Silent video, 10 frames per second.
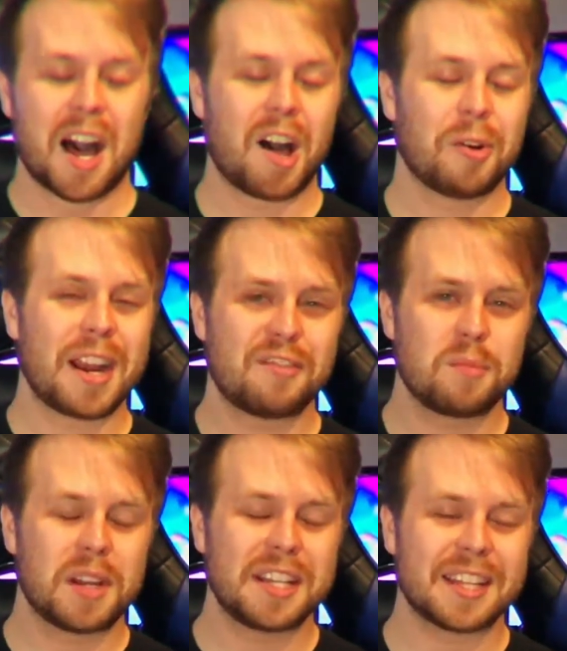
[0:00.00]
Alright
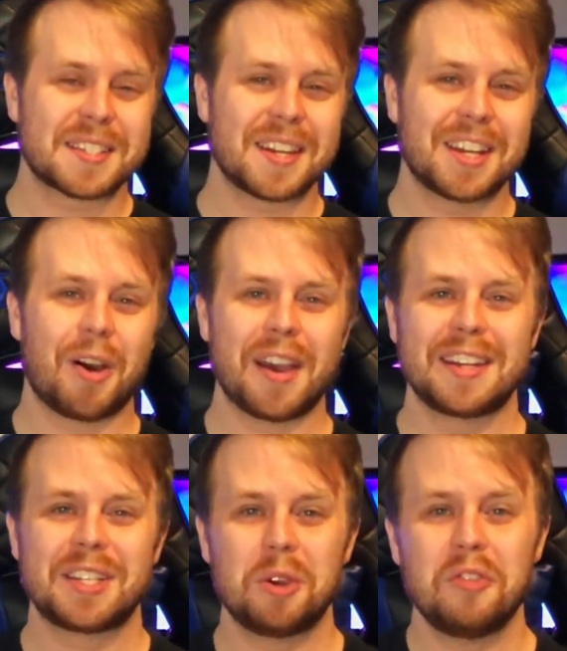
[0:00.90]
everybody, that's going to go ahead
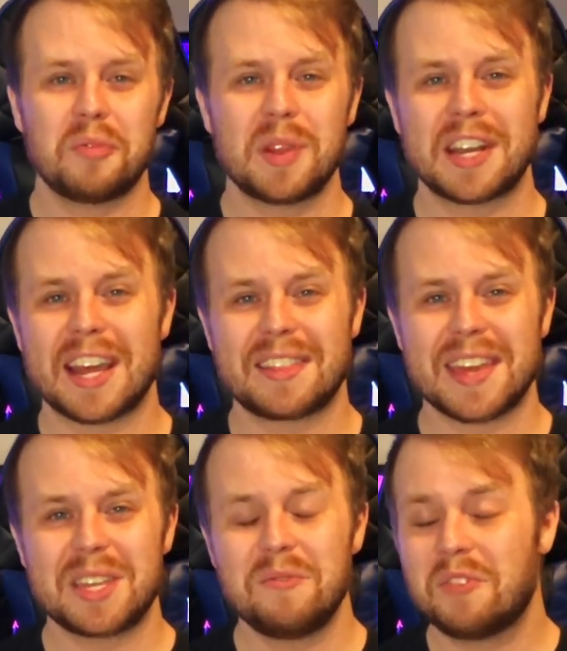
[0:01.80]
and do it for me today.
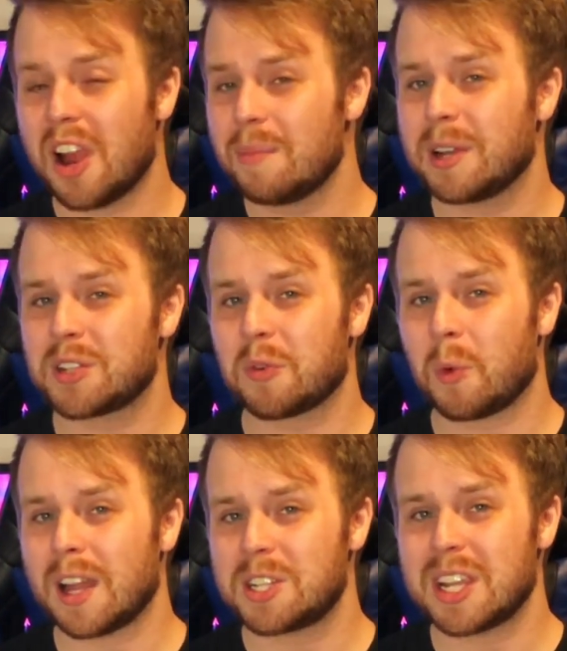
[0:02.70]
Thank you very much for
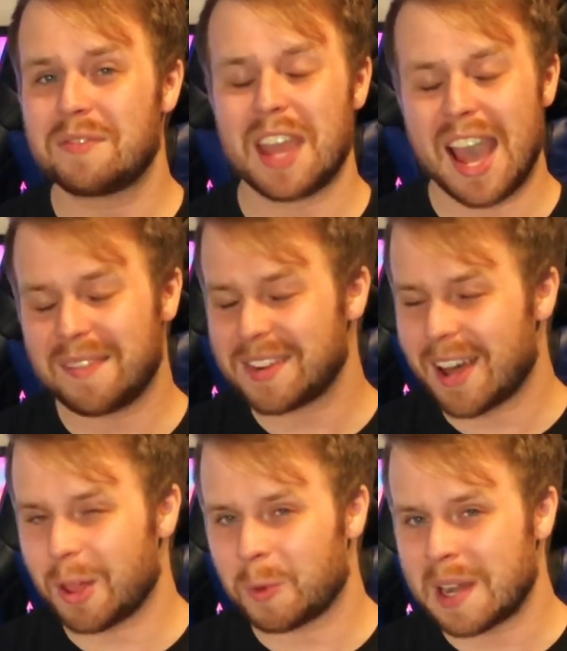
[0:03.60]
watching. If you have not
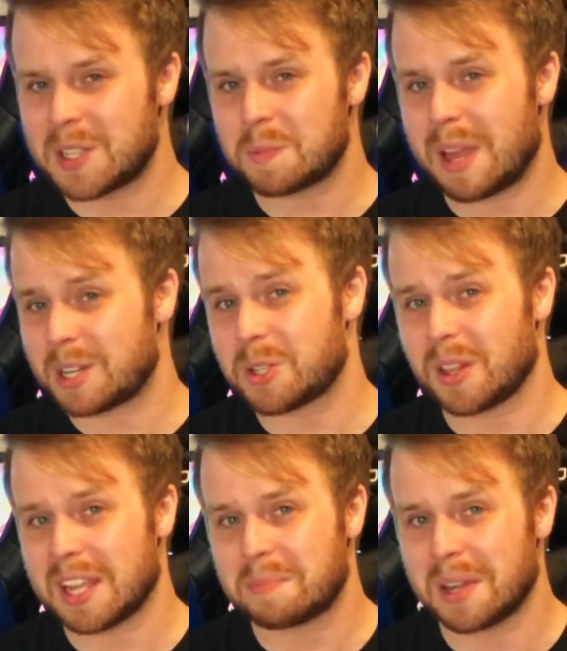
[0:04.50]
already, smash the
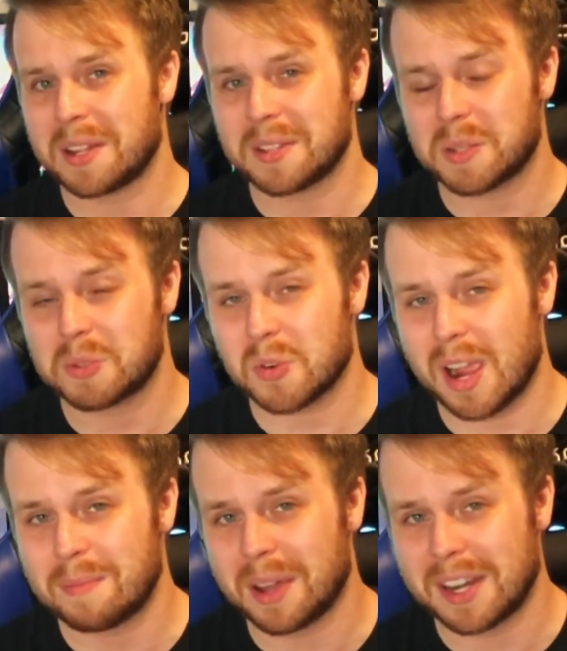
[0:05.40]
like button and the
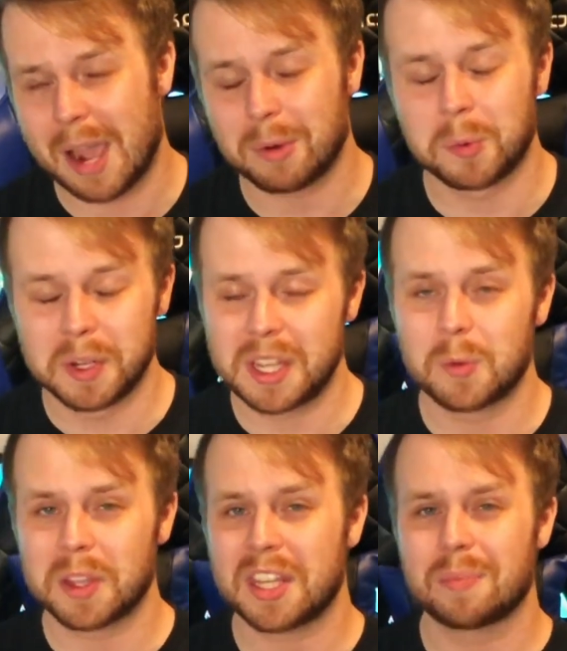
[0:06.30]
subscribe button. I would
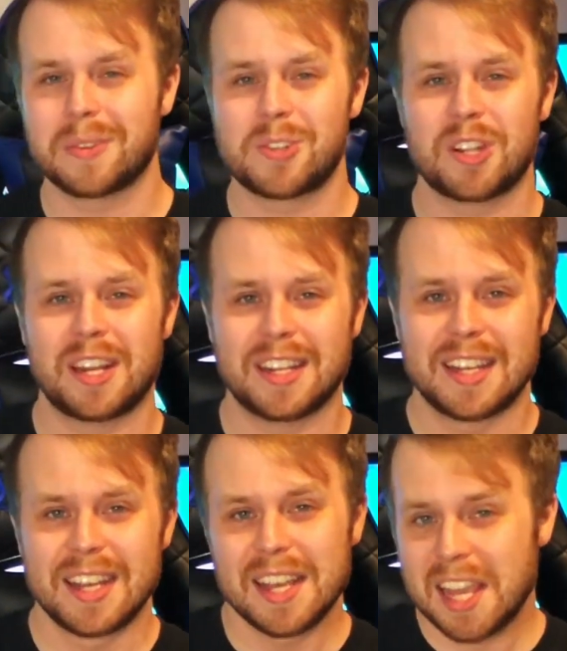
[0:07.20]
really appreciate it
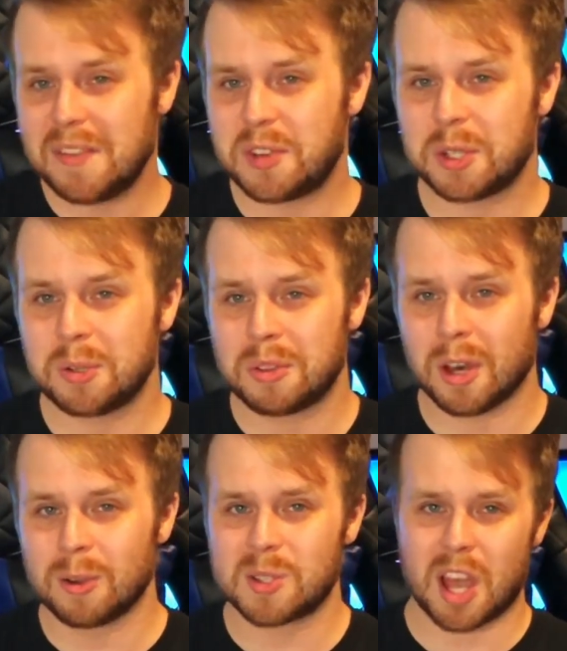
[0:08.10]
if you could do
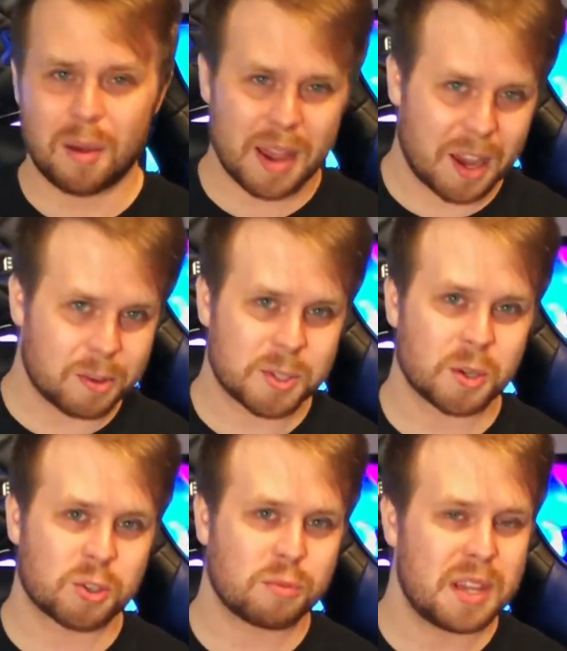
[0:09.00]
those. All my other
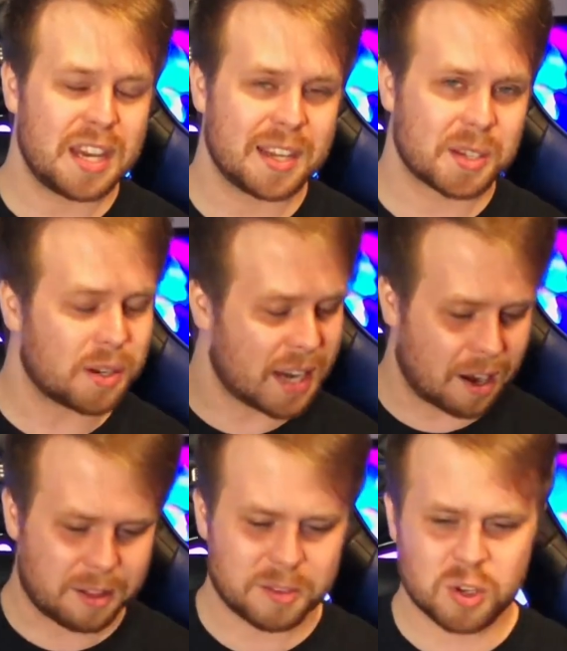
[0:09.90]
social medias are
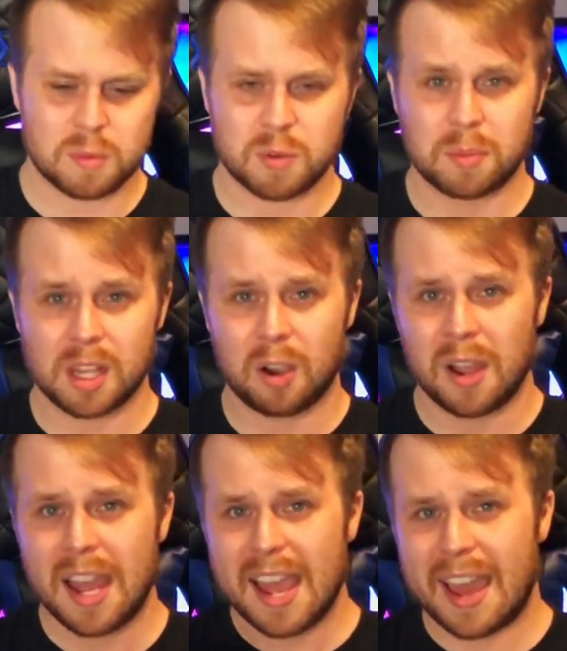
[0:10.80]
down in the description below,
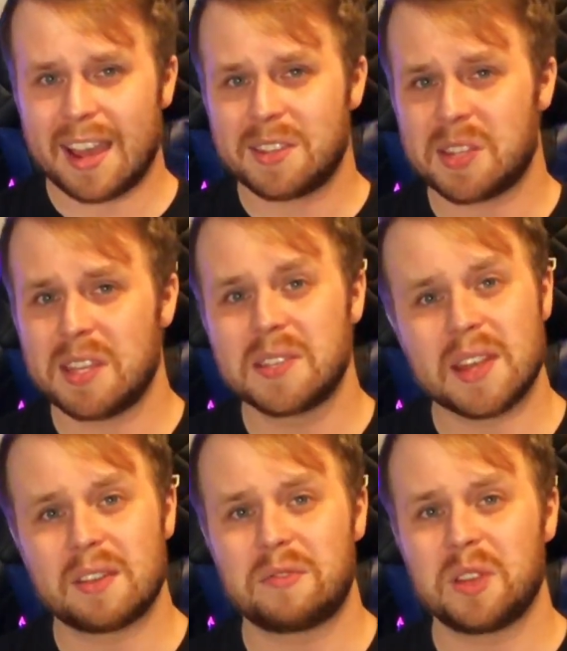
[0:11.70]
as is
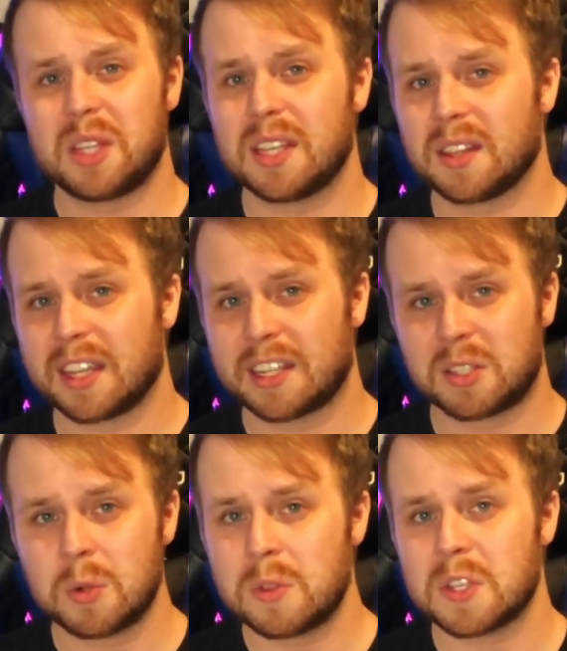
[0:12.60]
an affiliate link
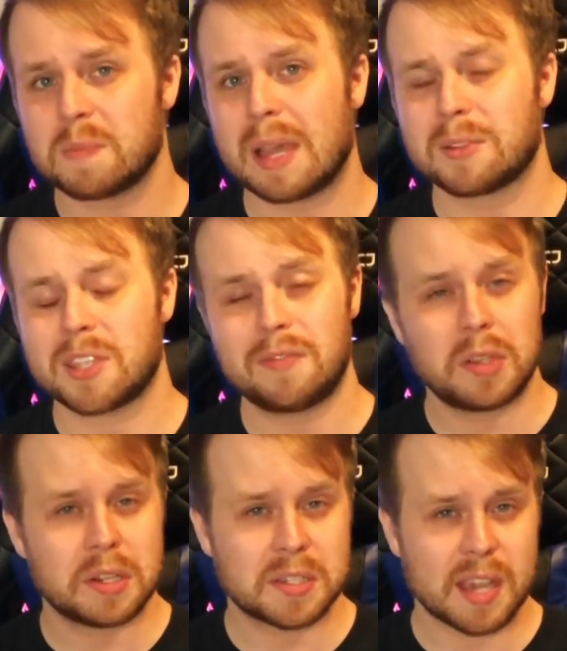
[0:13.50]
to this mouse if
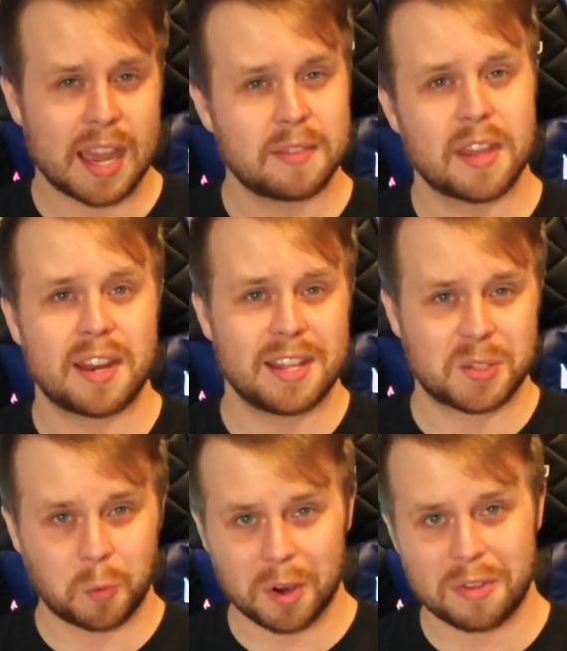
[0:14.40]
you decide that
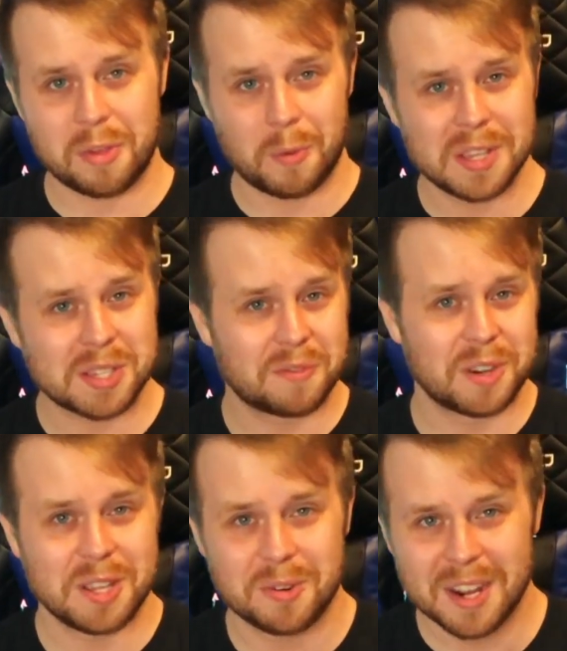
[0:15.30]
it's worth the risk for
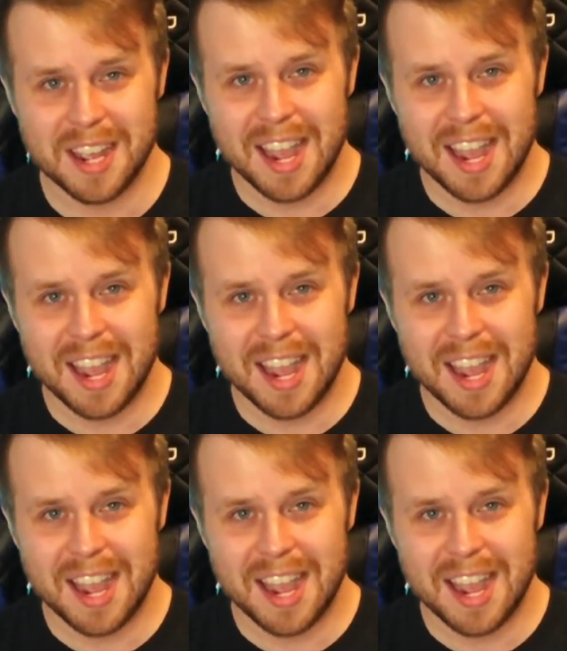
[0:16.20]
you.